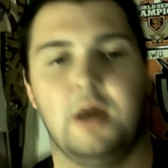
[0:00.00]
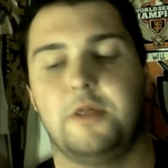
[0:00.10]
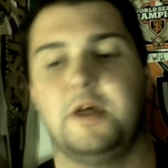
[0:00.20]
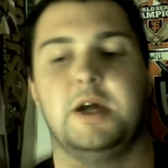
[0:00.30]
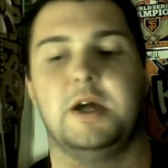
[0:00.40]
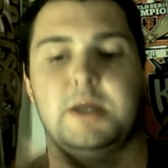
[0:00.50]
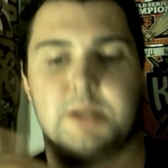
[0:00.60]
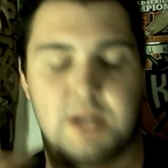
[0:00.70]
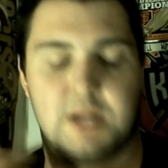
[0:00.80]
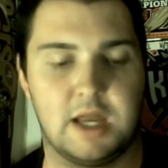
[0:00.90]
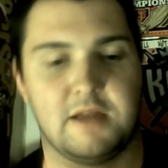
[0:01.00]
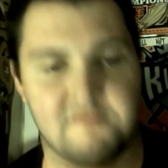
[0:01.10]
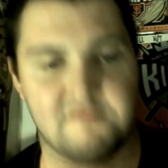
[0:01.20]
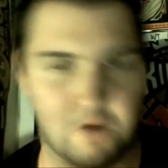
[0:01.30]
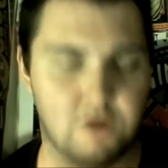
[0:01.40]
things and getting
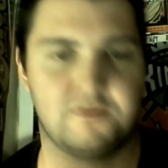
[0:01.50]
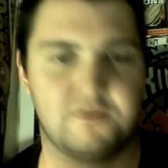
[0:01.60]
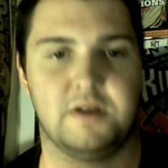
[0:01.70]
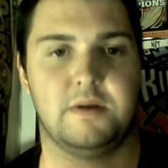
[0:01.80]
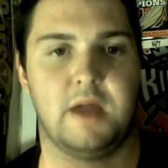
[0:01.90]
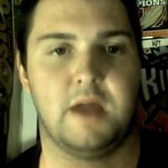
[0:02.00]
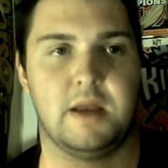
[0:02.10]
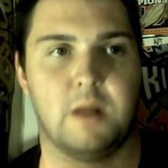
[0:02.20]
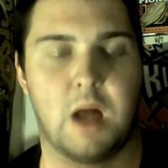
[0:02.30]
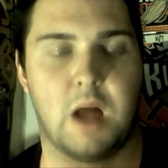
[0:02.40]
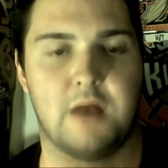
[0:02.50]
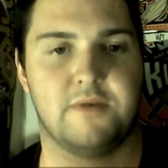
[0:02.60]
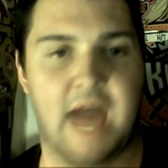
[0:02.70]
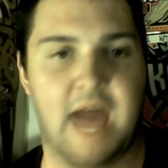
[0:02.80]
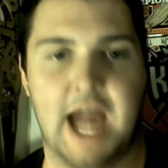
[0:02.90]
involved in a lot
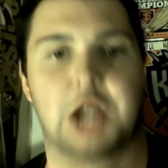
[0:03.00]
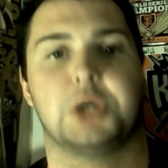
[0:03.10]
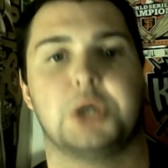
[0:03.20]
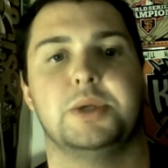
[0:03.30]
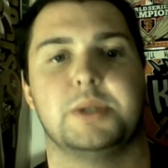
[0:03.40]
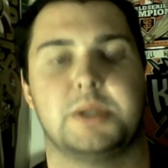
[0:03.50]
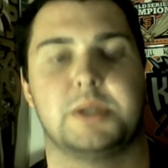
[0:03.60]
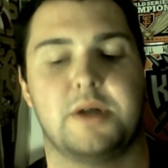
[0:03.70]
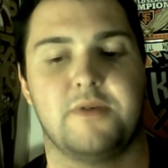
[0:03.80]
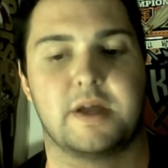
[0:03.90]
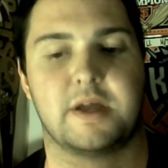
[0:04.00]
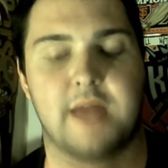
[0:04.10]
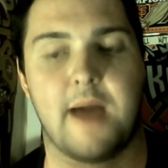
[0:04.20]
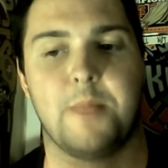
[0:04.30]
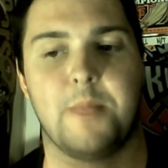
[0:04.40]
of actions and stuff like
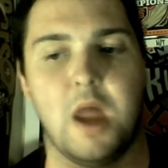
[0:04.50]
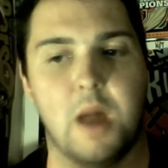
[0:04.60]
that,